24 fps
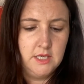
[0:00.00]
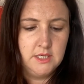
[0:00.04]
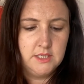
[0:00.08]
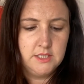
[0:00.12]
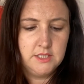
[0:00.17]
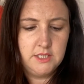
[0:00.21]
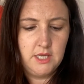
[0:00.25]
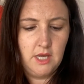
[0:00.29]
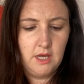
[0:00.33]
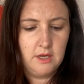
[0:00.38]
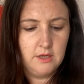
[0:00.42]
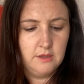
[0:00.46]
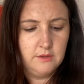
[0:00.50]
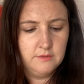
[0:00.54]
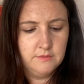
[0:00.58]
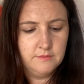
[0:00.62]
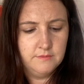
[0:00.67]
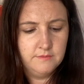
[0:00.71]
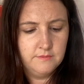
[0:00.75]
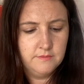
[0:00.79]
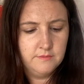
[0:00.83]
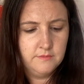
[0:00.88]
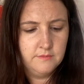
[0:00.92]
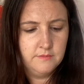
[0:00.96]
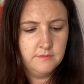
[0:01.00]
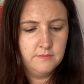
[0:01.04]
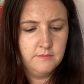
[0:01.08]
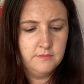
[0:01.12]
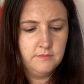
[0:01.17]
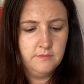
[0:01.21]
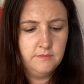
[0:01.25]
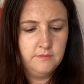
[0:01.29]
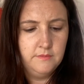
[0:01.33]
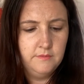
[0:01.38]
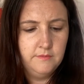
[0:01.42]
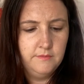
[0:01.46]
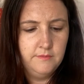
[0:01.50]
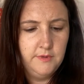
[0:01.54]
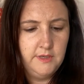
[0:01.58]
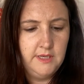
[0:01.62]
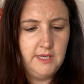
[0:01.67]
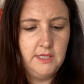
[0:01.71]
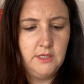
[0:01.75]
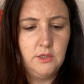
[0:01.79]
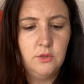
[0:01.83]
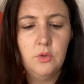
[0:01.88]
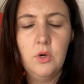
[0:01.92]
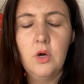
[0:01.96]
So, yeah,
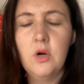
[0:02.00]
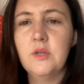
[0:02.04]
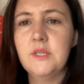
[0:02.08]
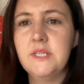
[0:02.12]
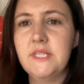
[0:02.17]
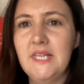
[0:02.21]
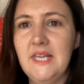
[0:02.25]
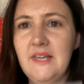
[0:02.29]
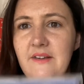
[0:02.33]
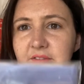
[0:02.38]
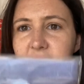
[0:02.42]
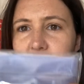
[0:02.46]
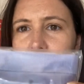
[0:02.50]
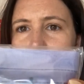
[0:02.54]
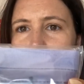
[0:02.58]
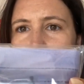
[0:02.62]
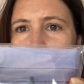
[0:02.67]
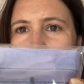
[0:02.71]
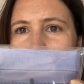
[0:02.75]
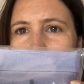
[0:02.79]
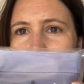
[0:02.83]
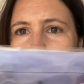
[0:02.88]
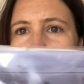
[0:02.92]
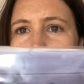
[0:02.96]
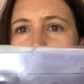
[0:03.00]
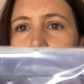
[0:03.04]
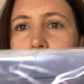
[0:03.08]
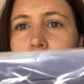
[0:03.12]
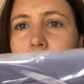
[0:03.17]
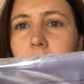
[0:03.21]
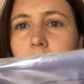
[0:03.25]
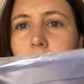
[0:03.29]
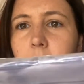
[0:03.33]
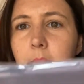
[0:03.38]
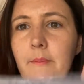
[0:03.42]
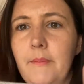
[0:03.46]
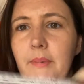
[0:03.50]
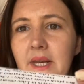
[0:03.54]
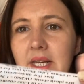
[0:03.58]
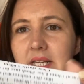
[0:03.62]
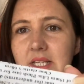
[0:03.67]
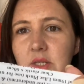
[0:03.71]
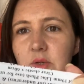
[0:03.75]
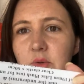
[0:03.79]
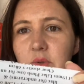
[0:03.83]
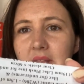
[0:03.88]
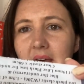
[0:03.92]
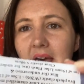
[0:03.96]
you can't see it very well in there, but
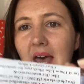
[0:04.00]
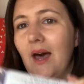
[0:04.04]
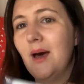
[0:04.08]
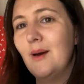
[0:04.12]
it's all there.